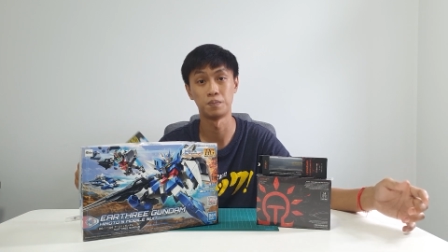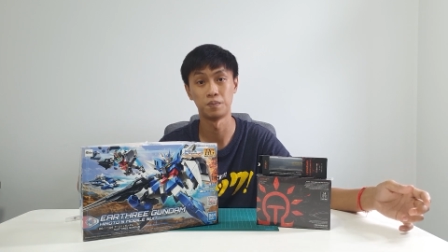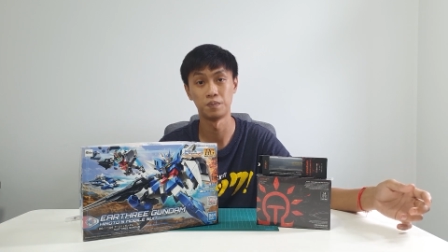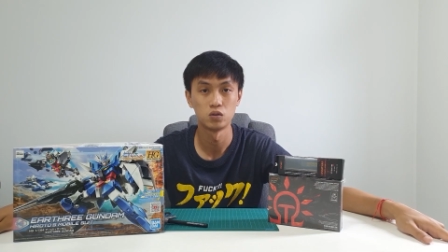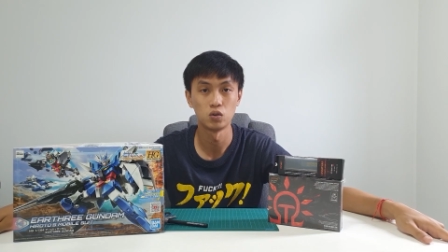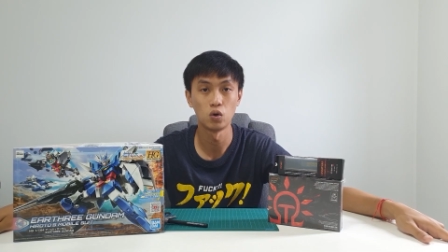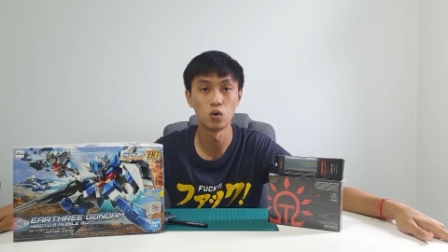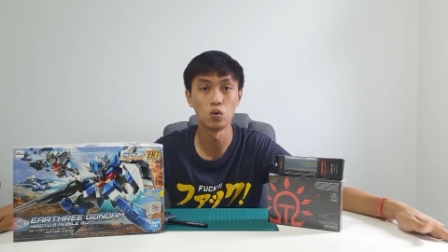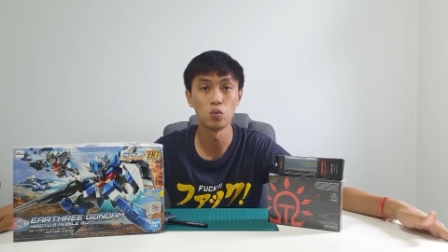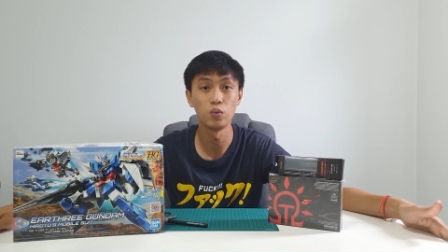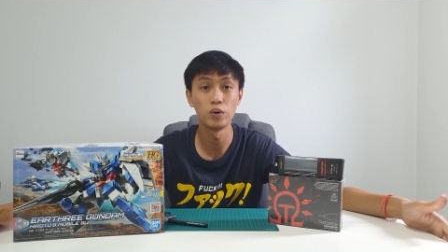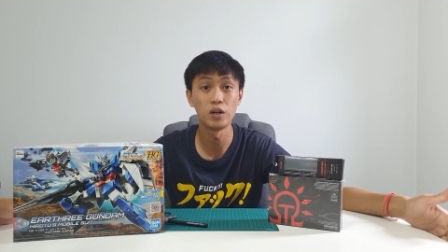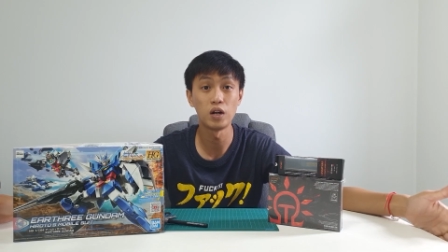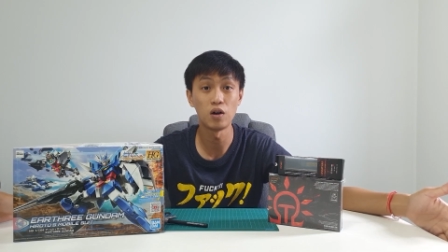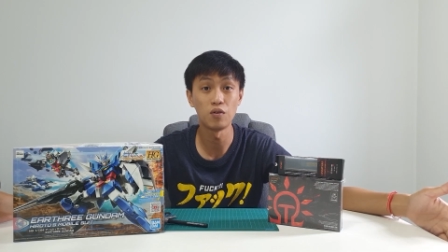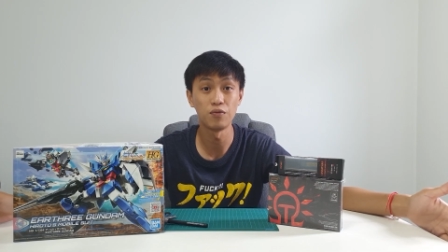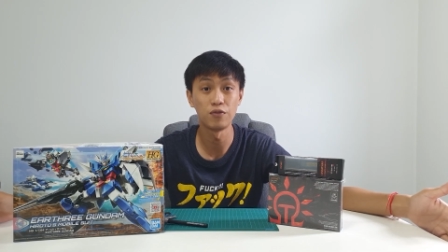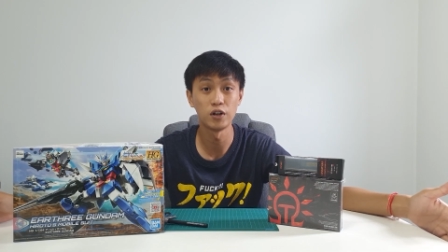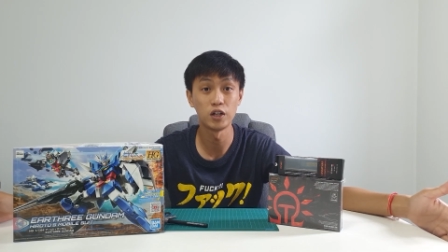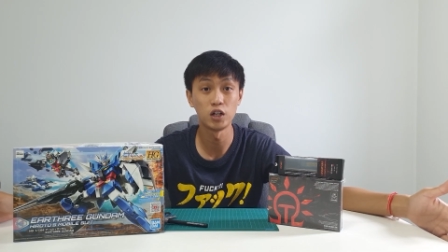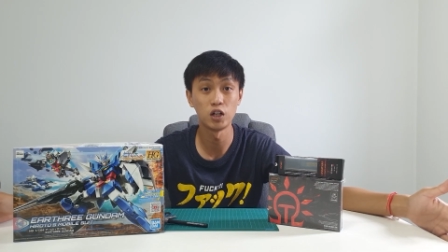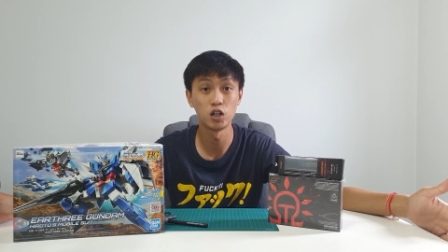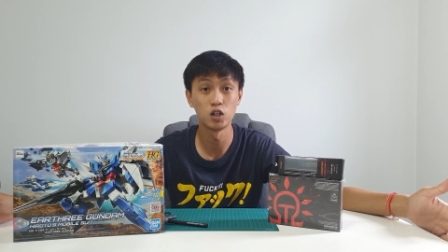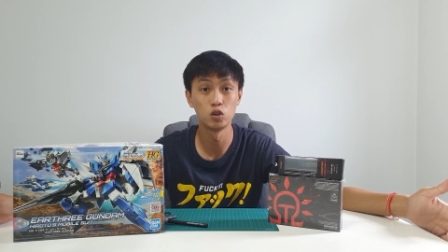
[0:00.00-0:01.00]
So without
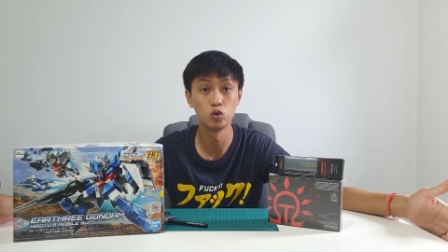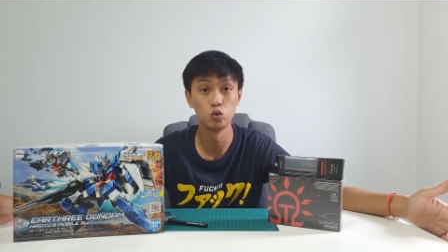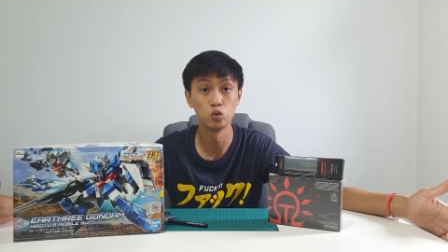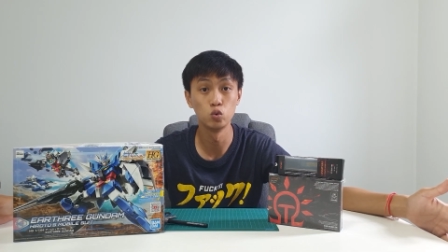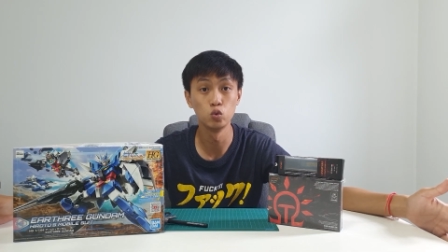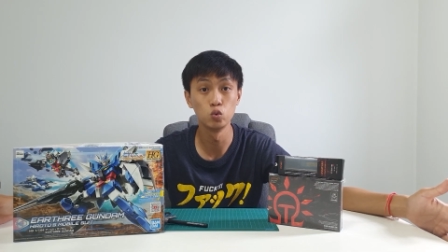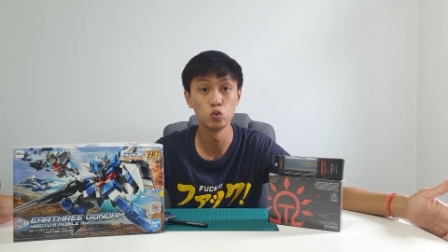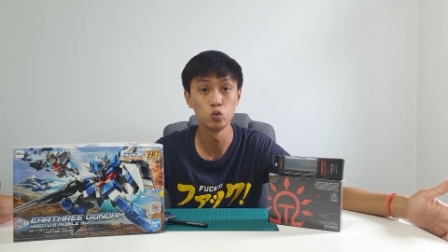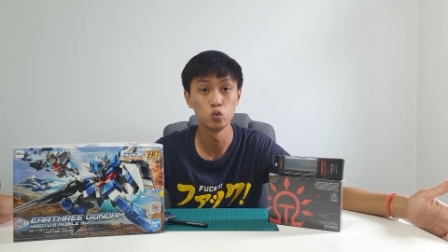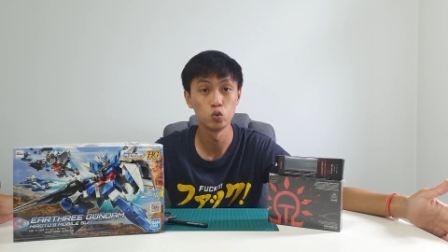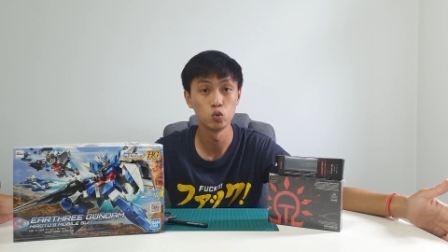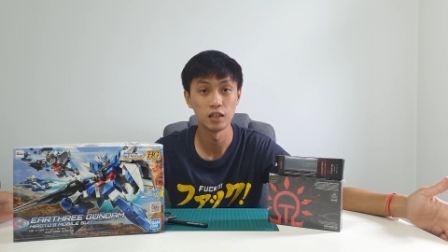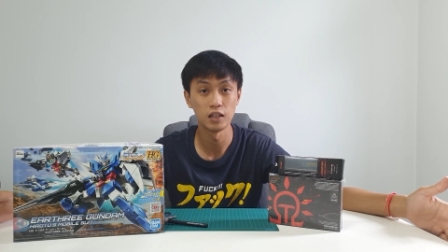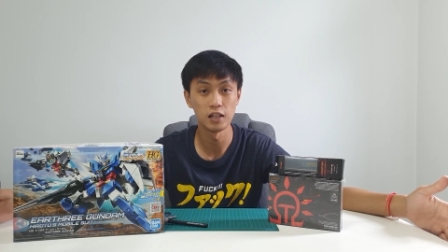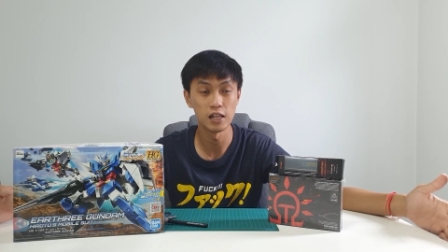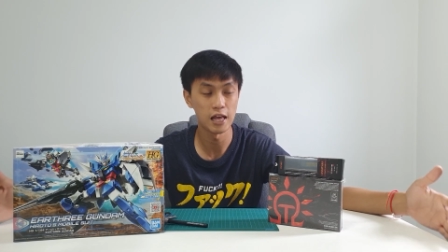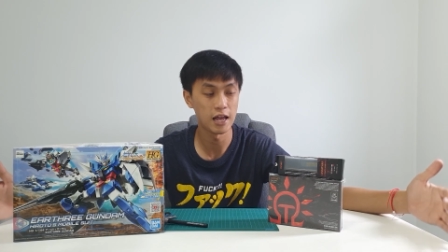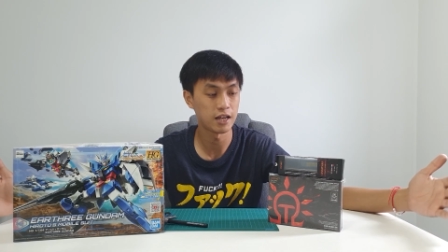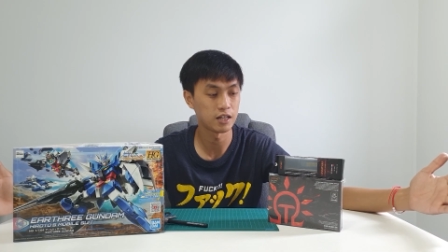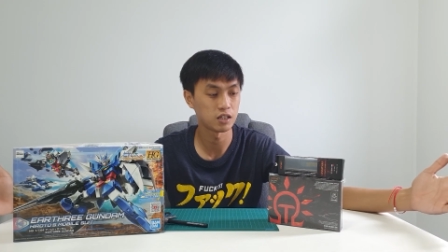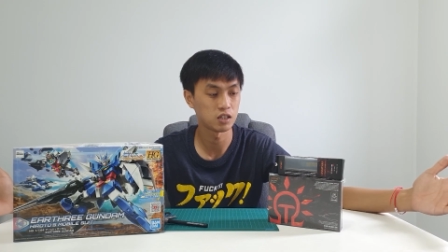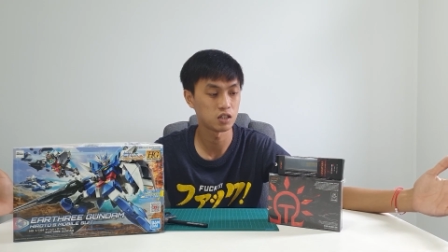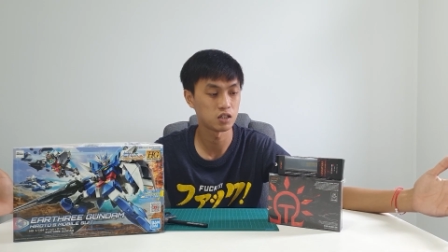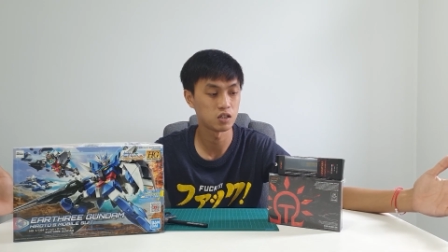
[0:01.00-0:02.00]
further ado,
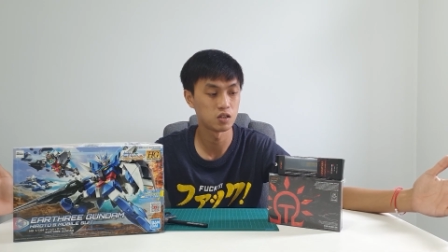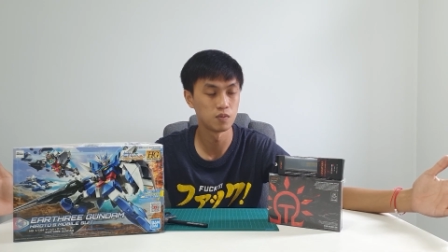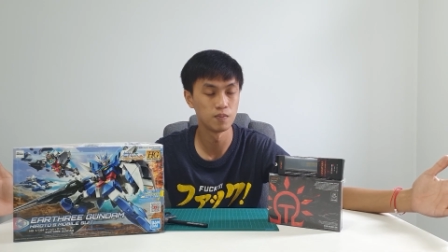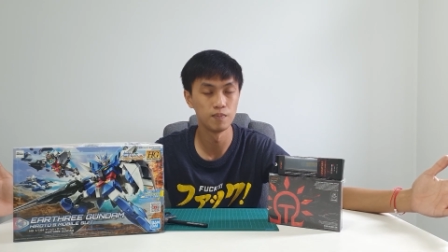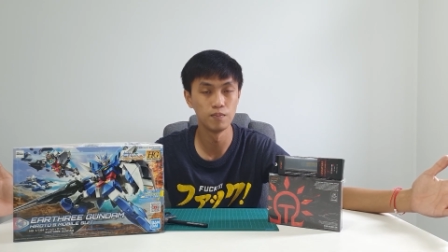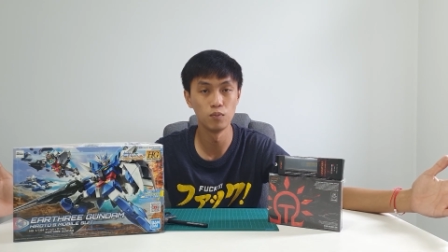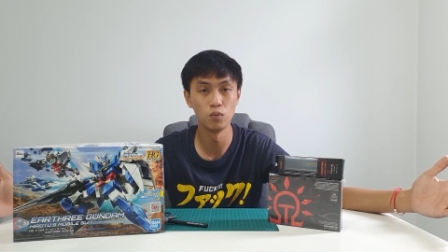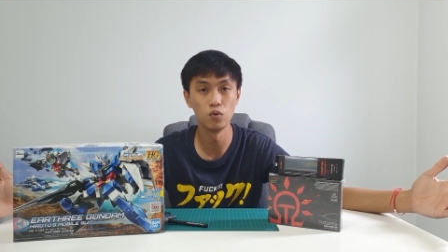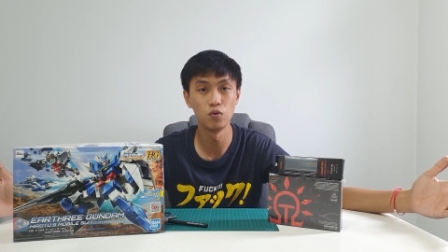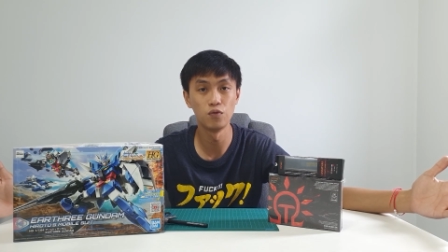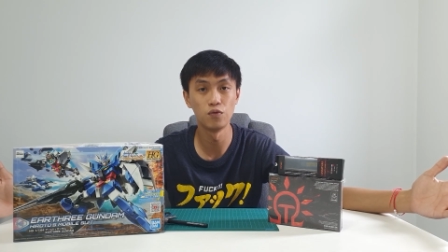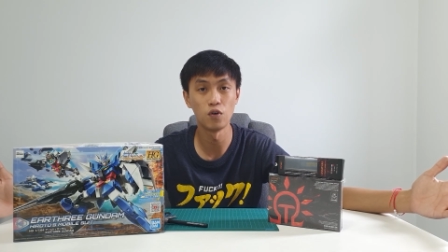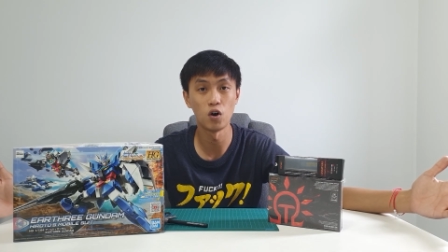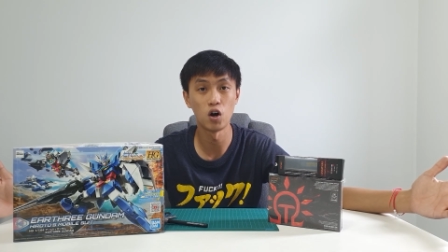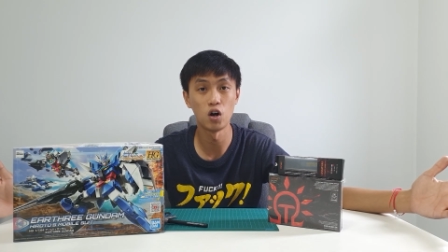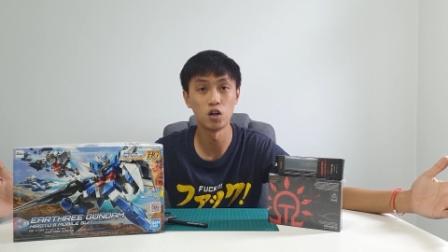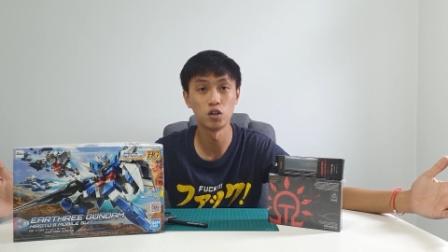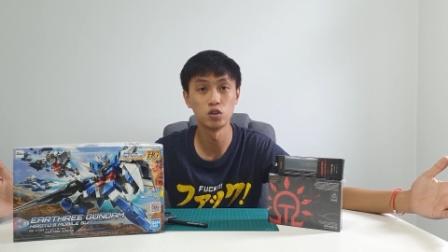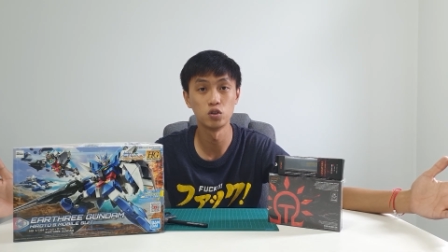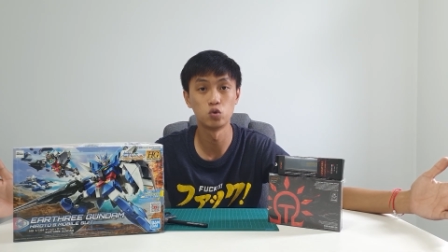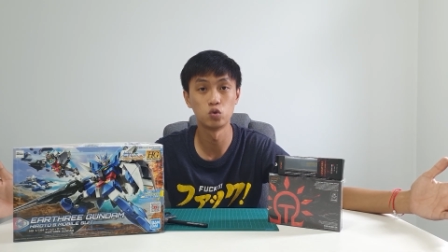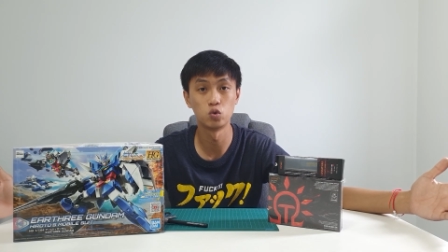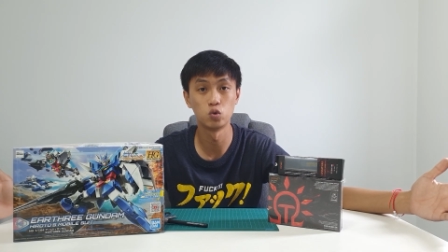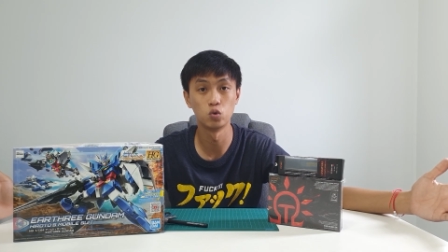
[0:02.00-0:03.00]
let's move
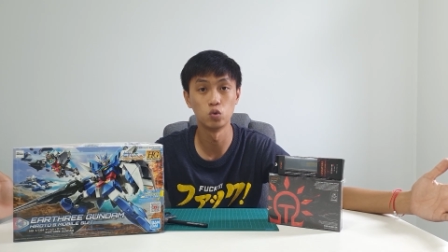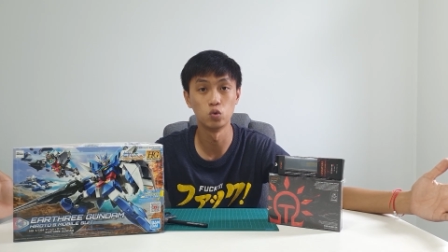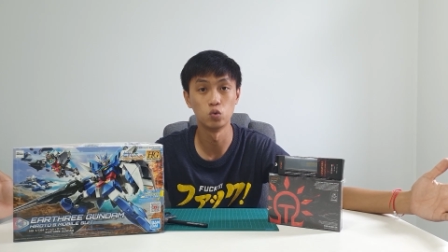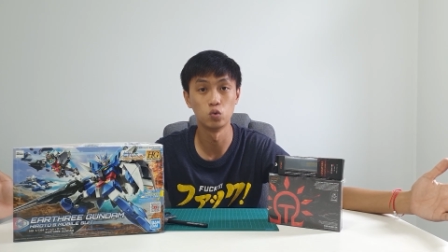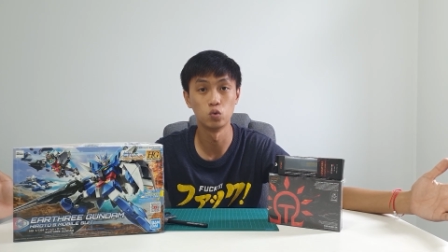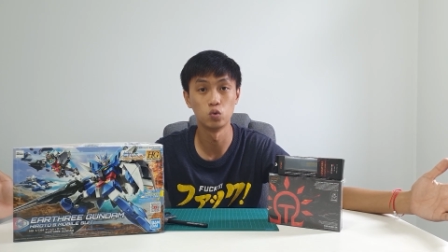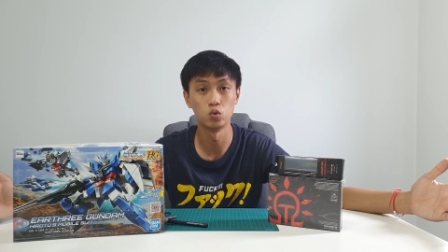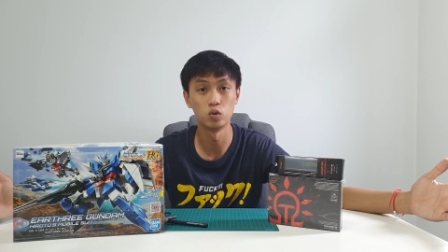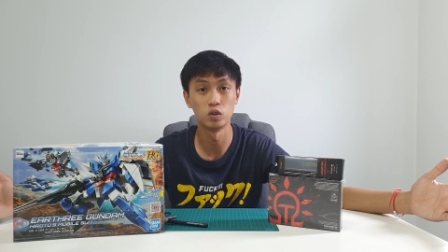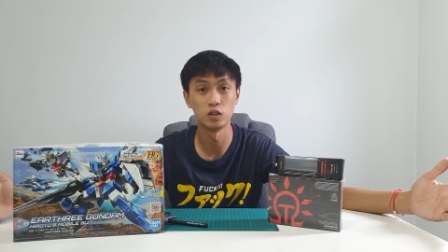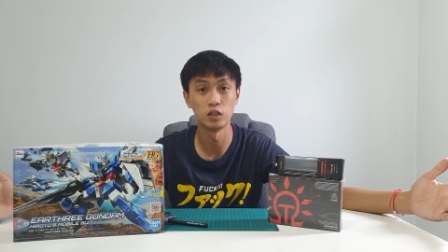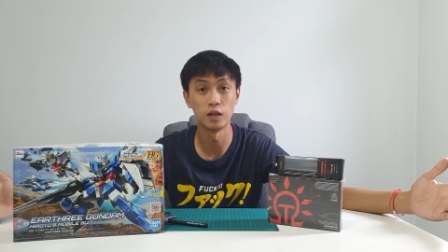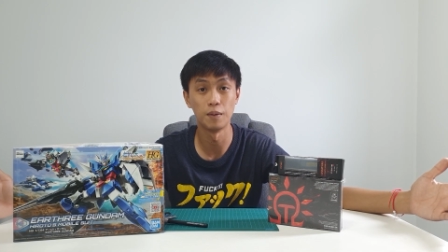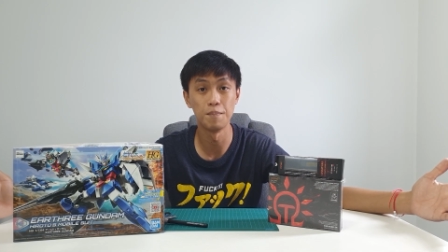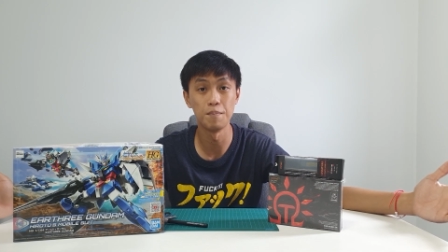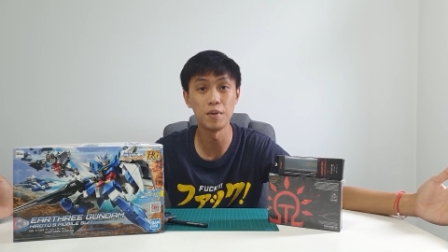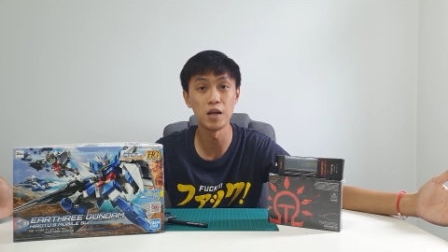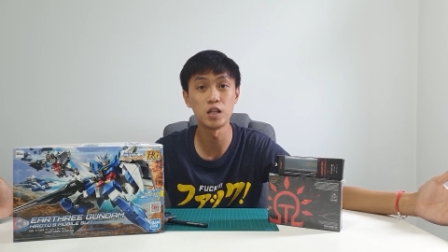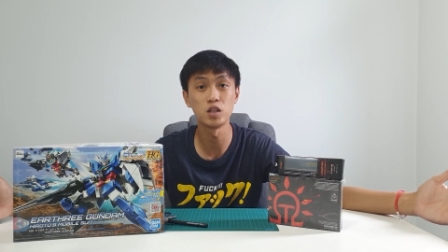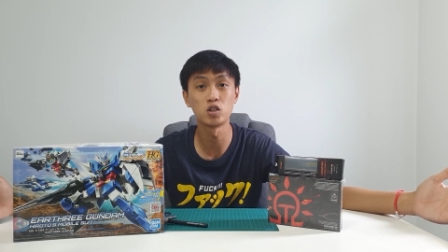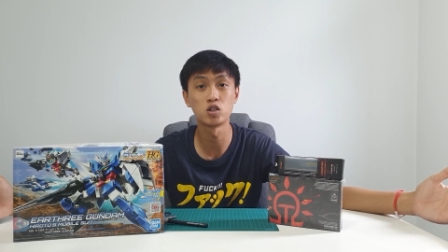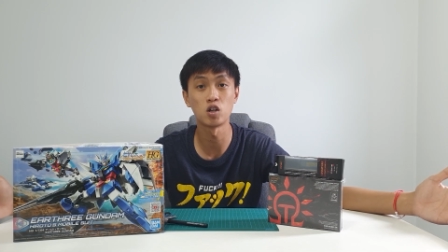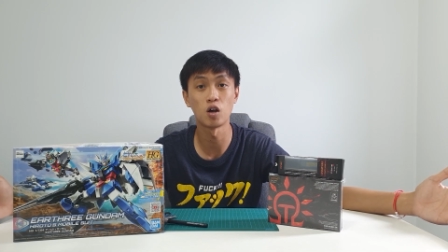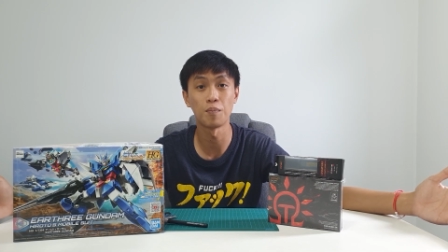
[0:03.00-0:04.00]
on to the main